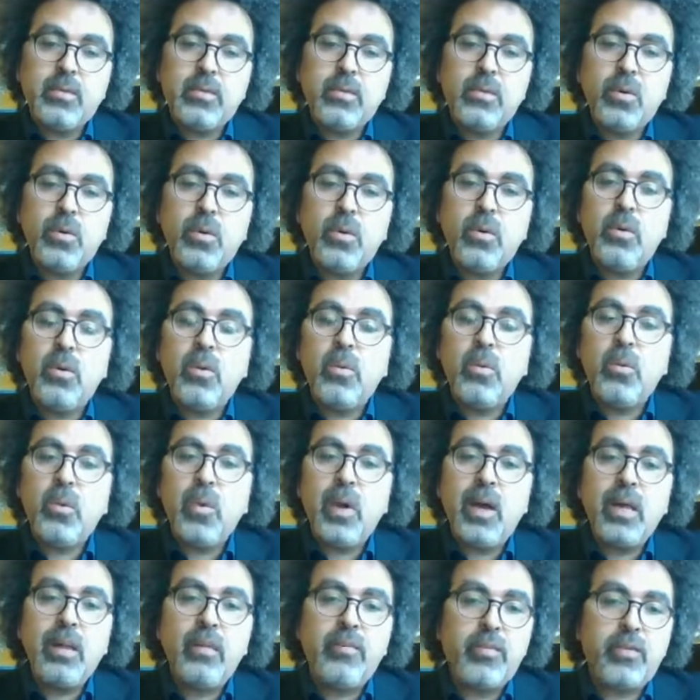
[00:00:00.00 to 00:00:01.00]
So
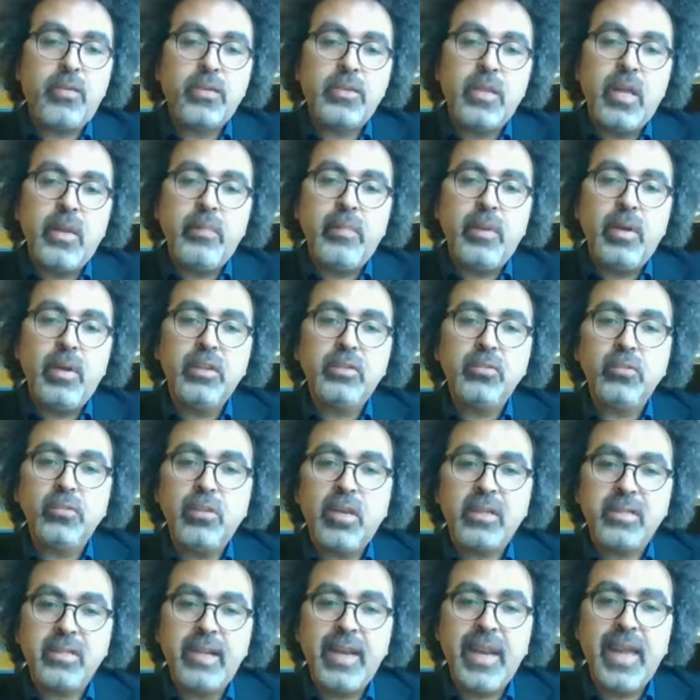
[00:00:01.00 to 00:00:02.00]
while, for example, in
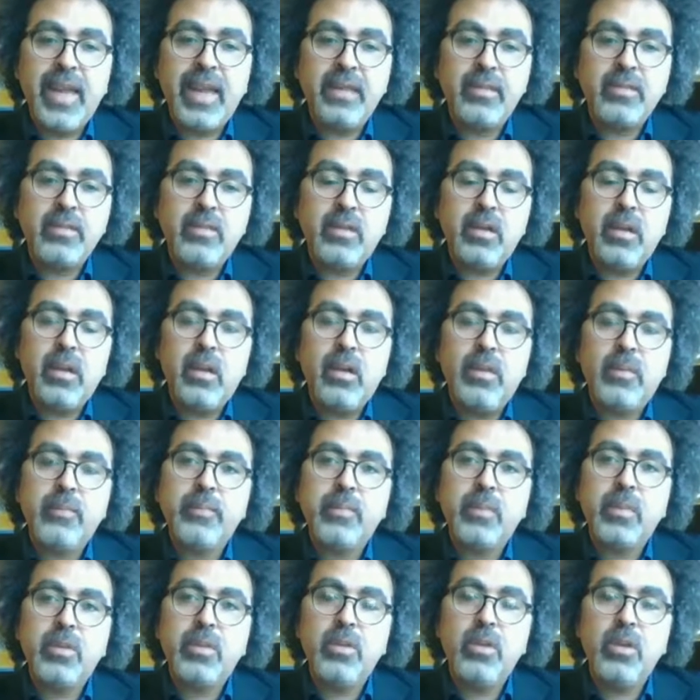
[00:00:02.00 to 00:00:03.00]
2008,
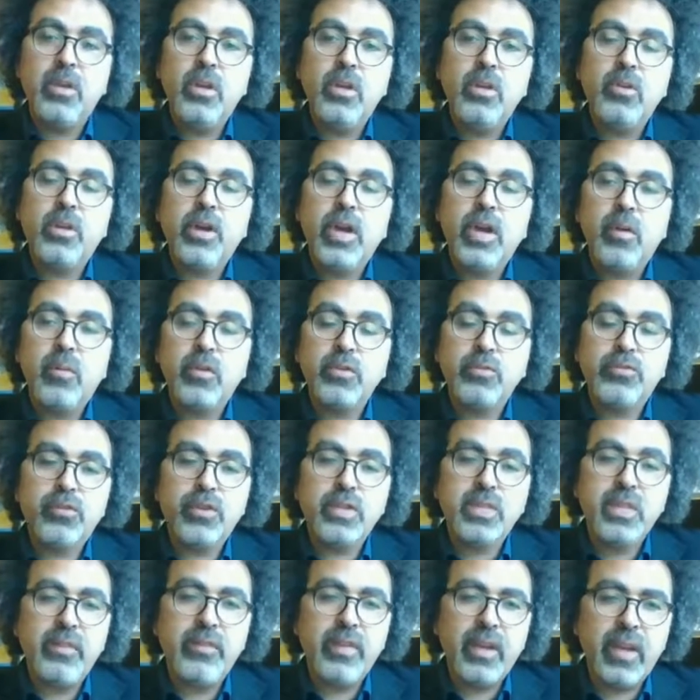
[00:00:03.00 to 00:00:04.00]
um, the UK was
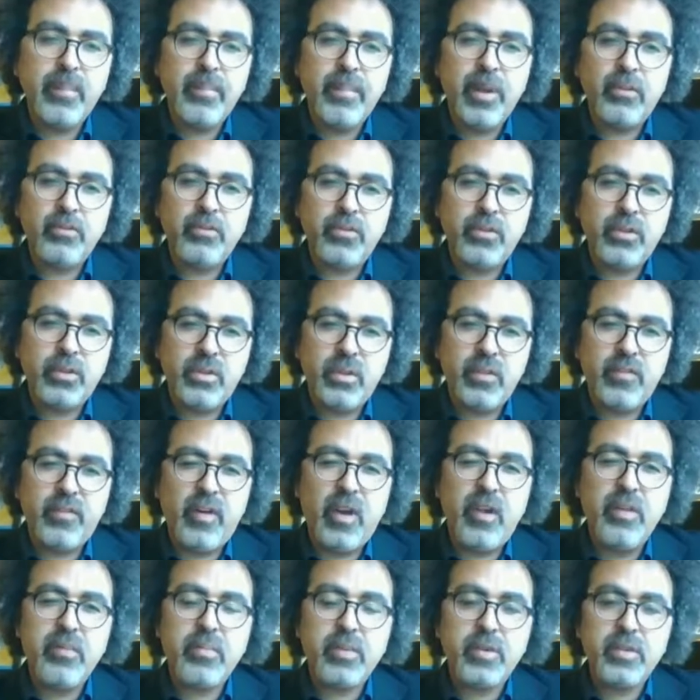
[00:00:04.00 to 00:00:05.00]
receiving about
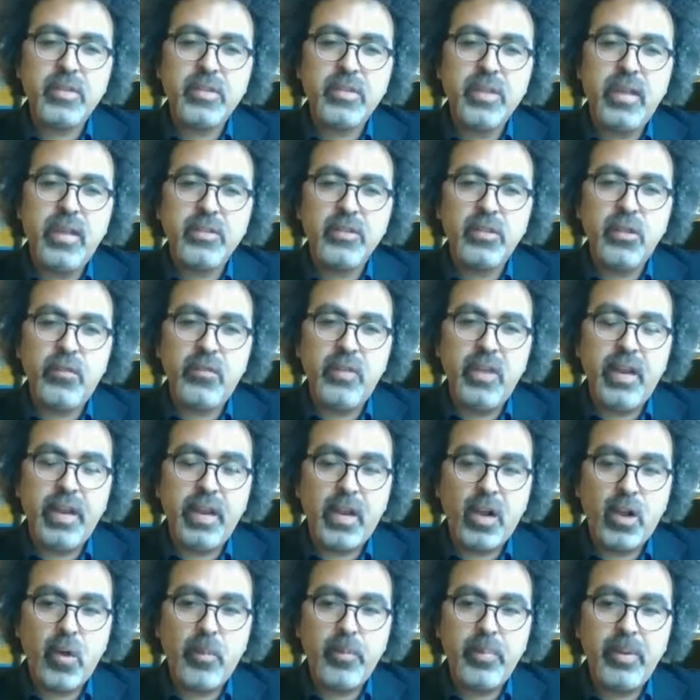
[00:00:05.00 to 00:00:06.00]
35% of the
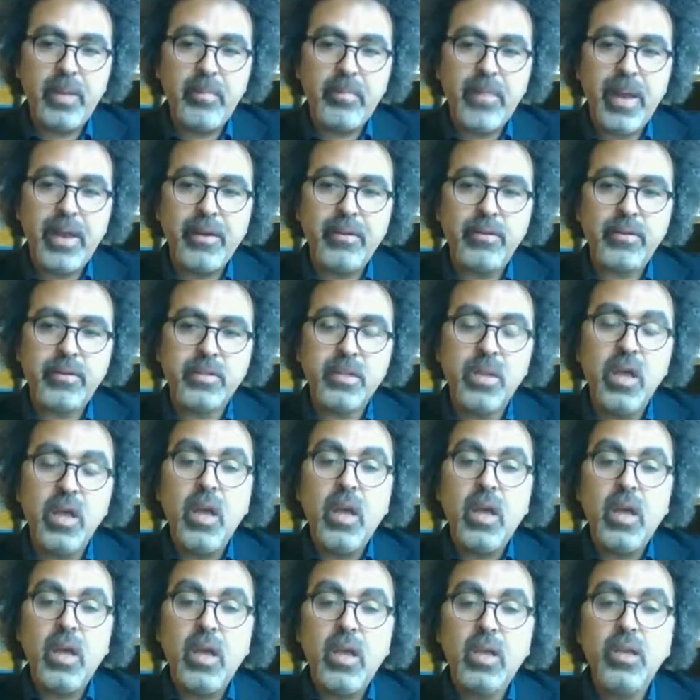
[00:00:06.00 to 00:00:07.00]
unaccompanied minors
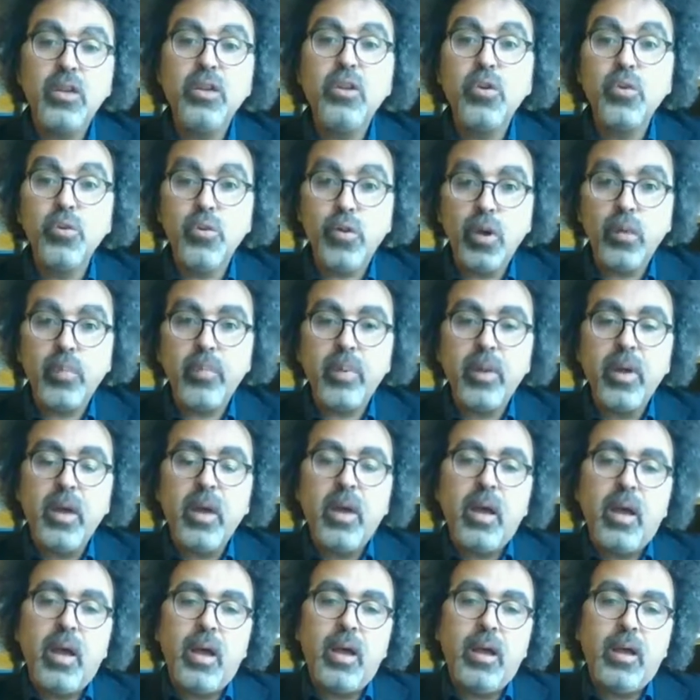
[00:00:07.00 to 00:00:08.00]
in Europe,
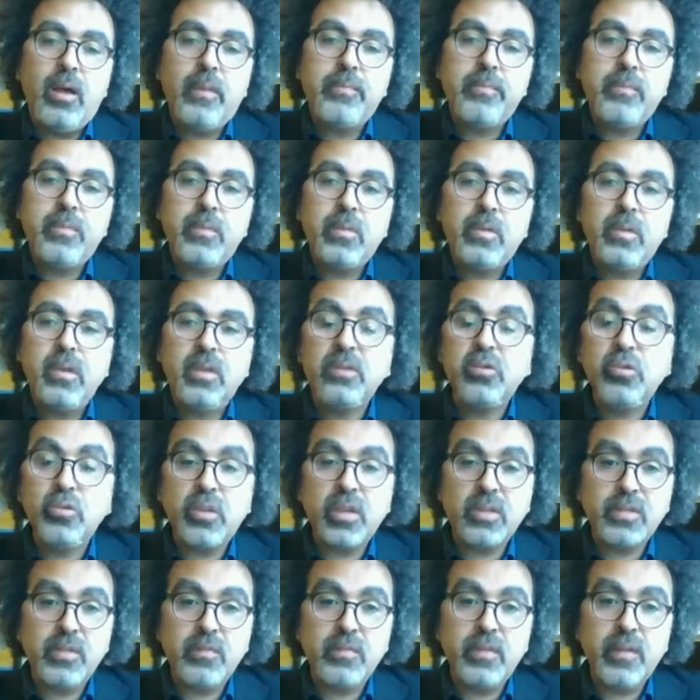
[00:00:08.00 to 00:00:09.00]
uh, in
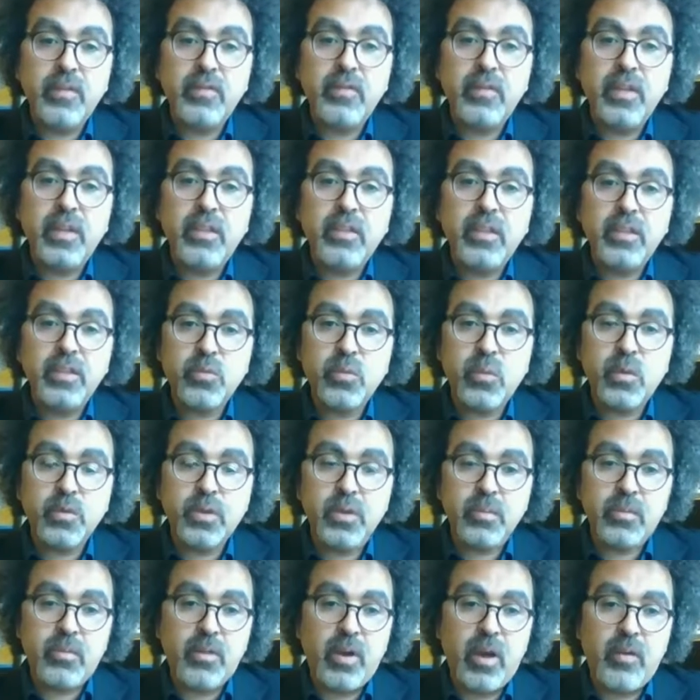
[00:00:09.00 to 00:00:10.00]
2015, this
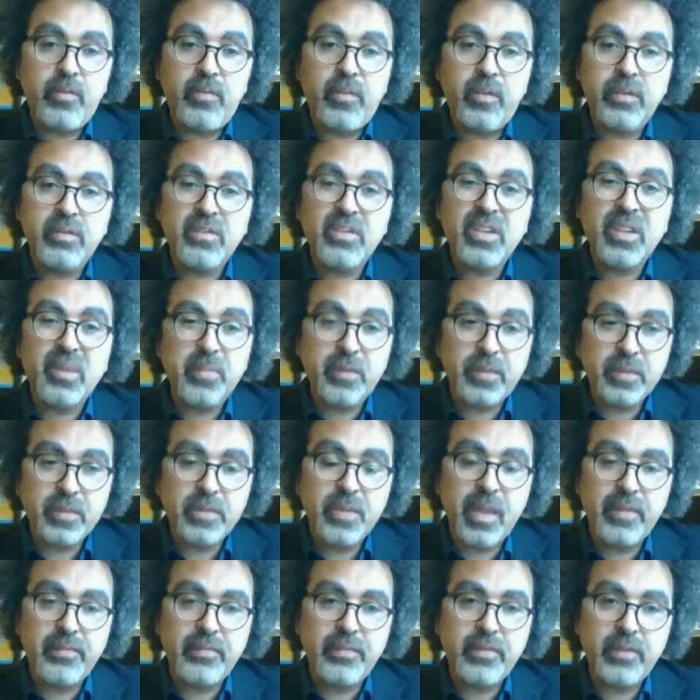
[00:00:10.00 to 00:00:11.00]
was roughly
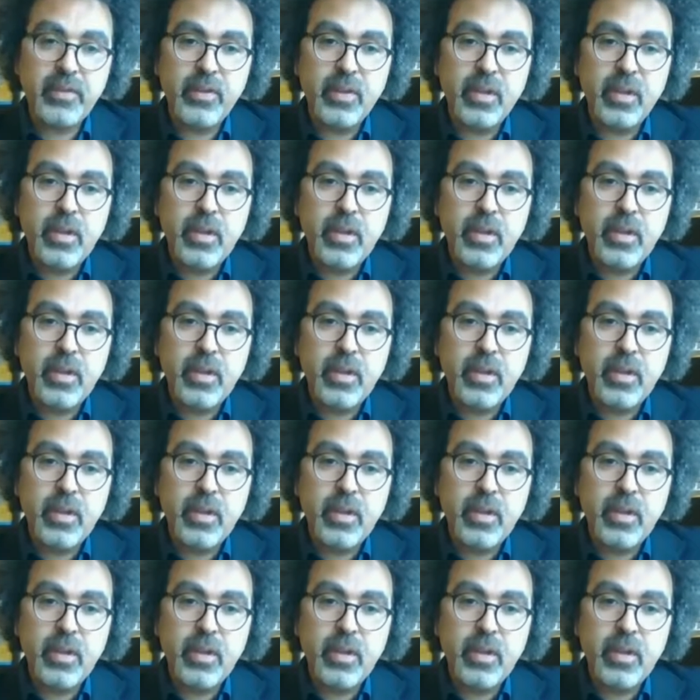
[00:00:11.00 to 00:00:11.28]
3%.